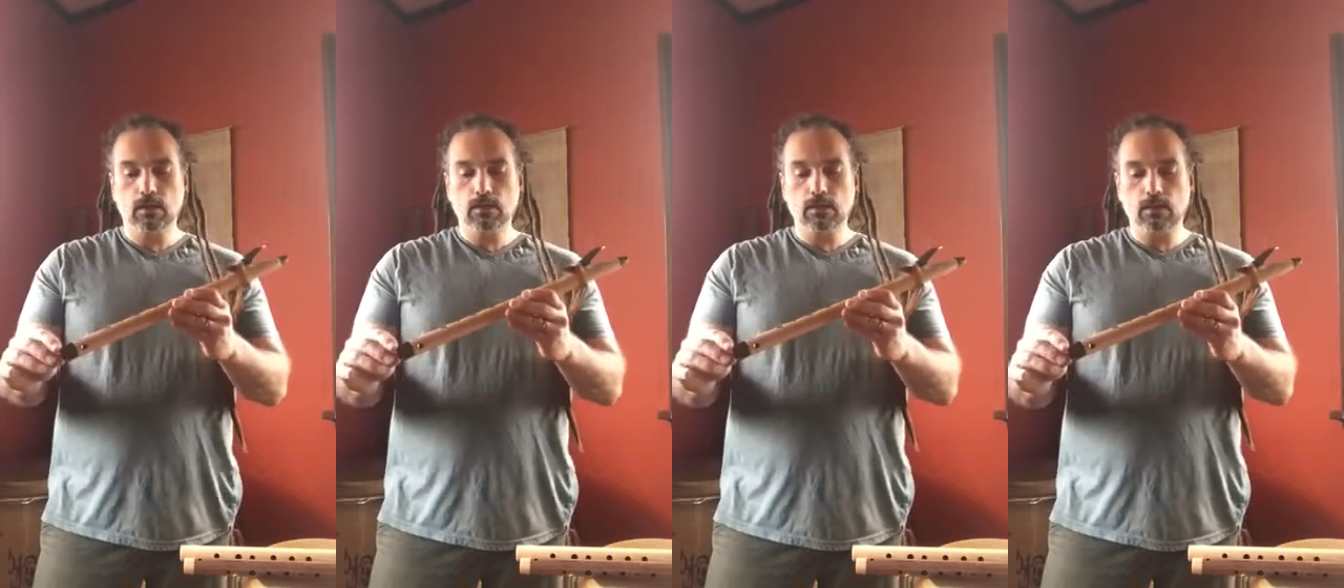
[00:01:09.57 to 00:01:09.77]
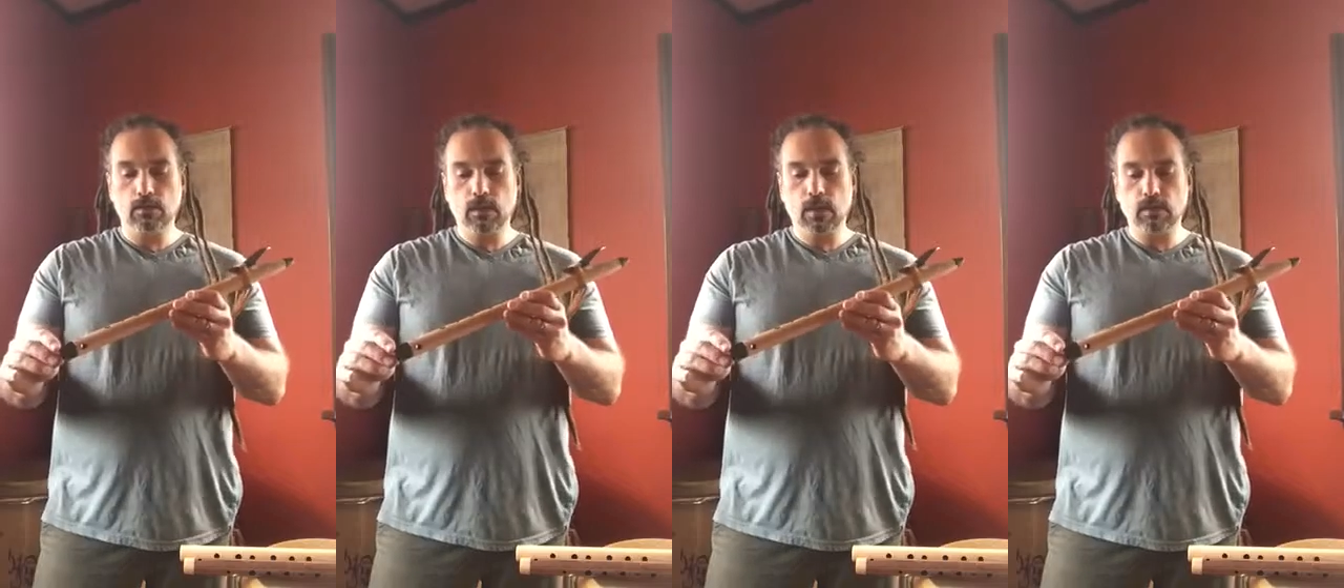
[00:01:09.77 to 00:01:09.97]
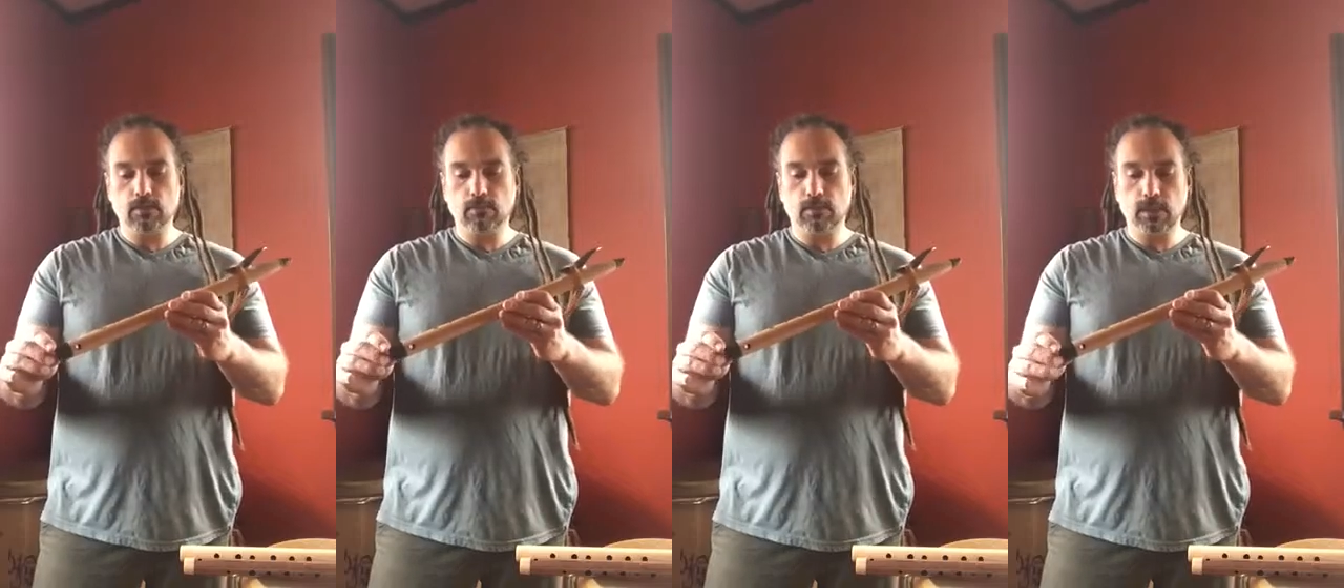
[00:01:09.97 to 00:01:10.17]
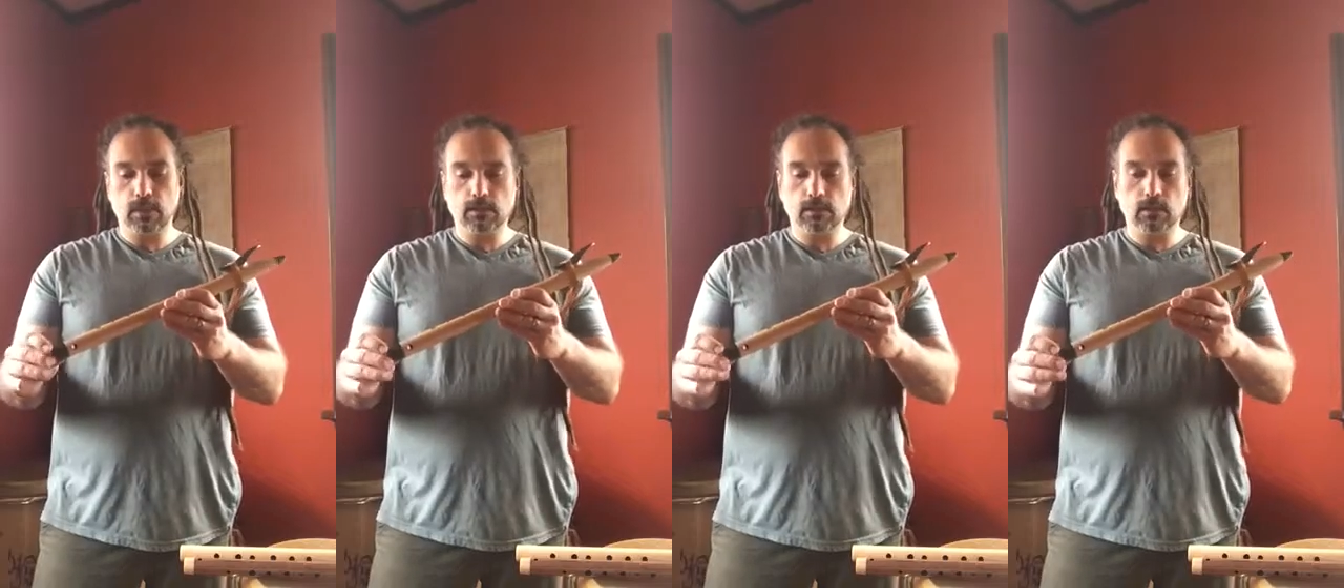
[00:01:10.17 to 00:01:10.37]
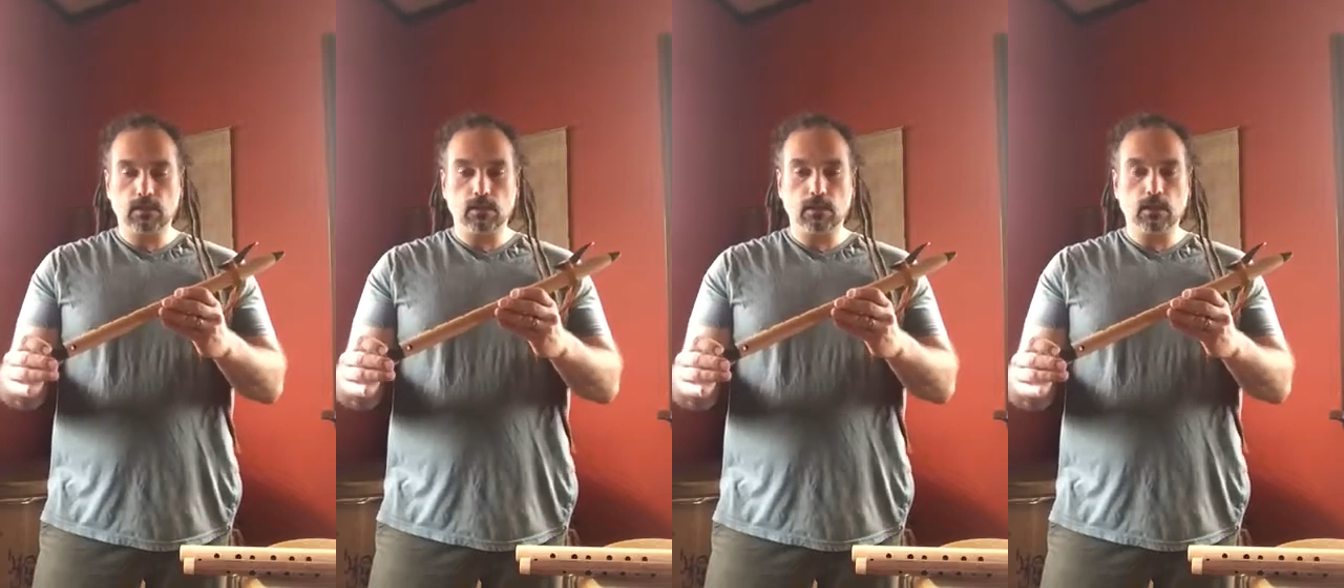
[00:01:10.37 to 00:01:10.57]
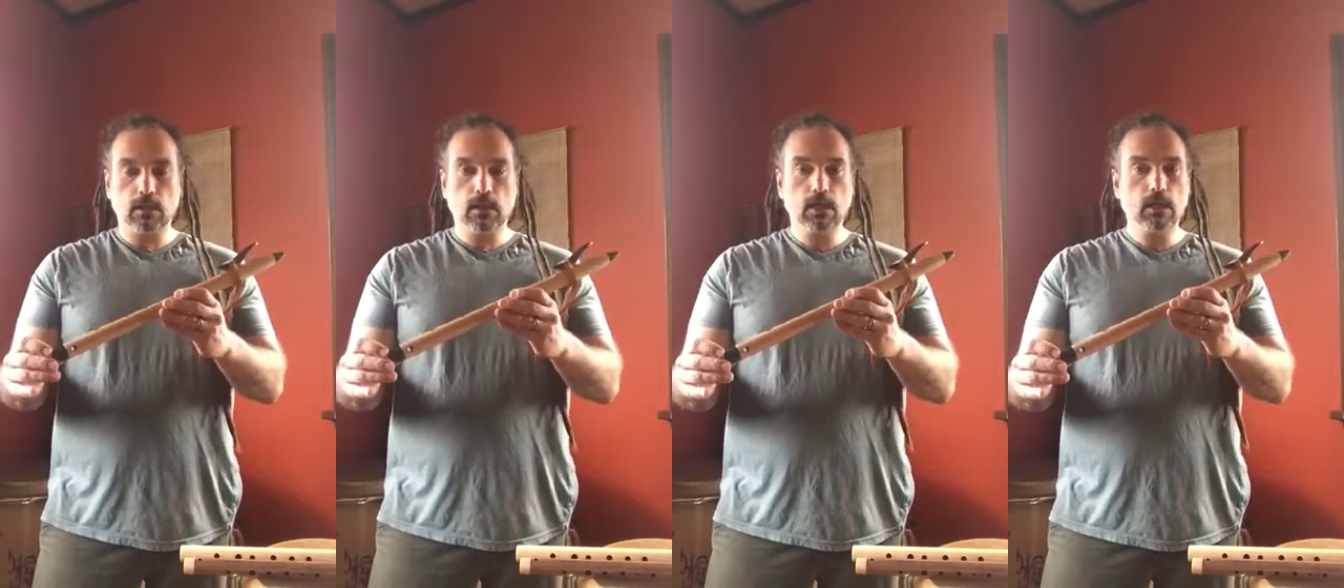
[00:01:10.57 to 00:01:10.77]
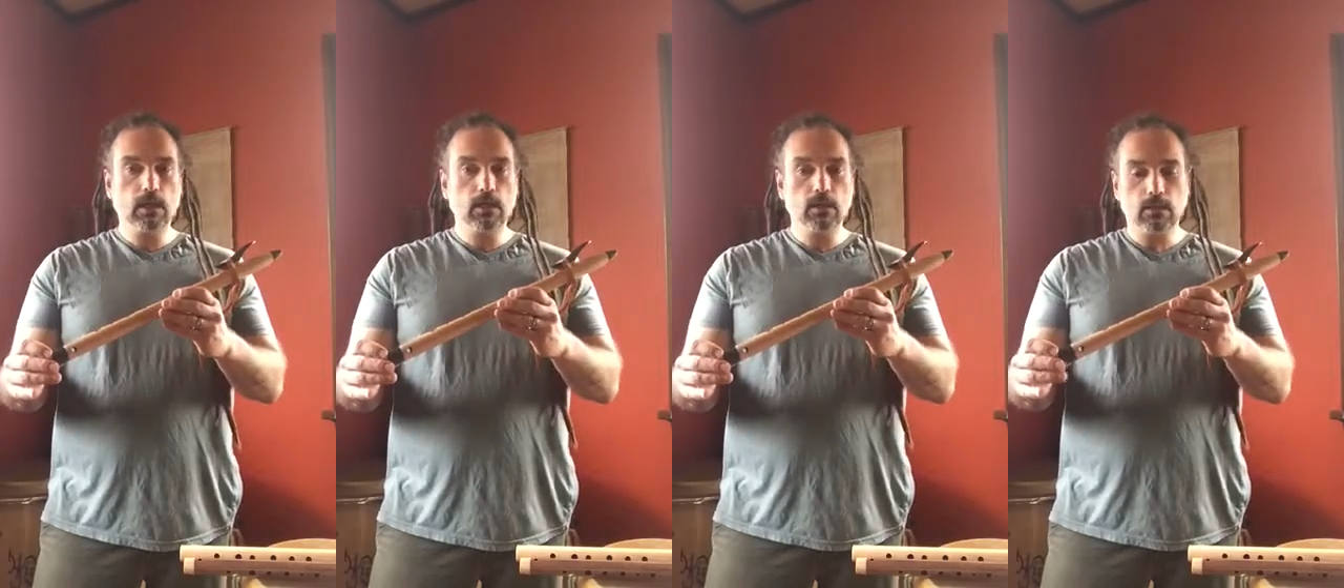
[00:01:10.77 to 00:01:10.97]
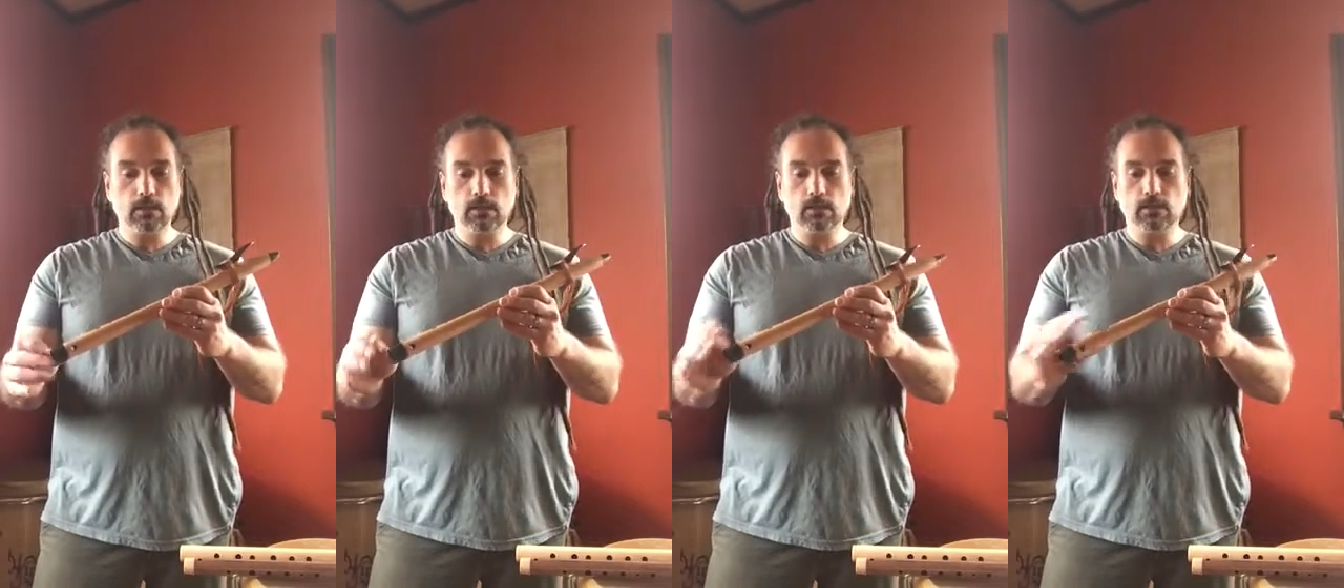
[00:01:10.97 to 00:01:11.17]
So that's basically
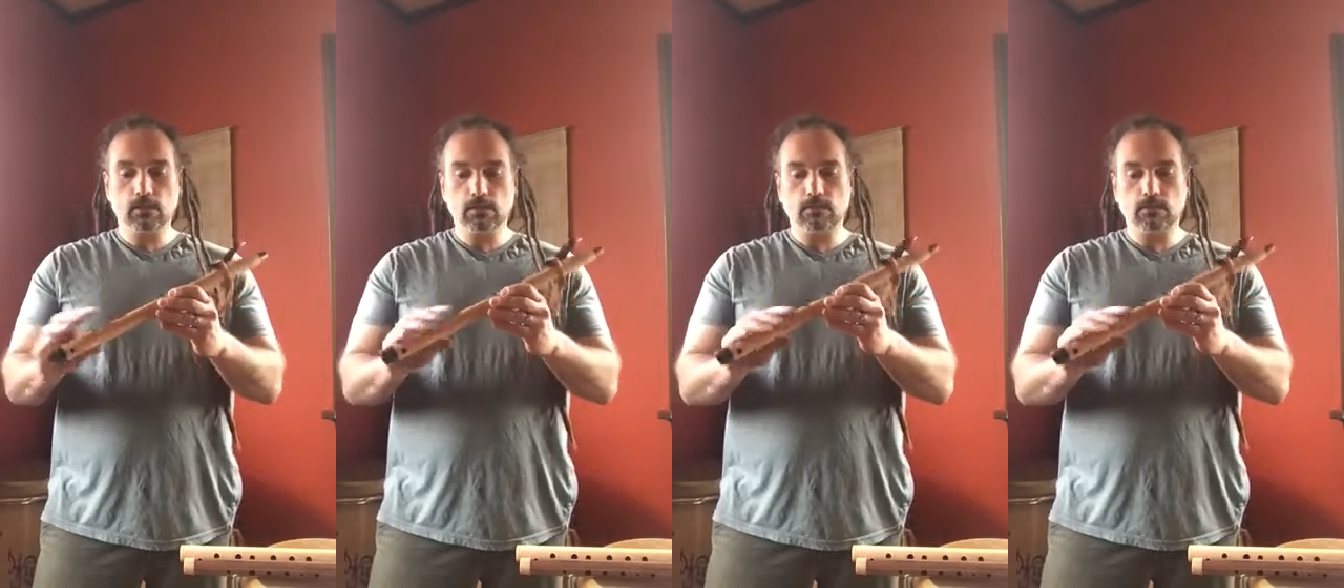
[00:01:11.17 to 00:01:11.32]
it.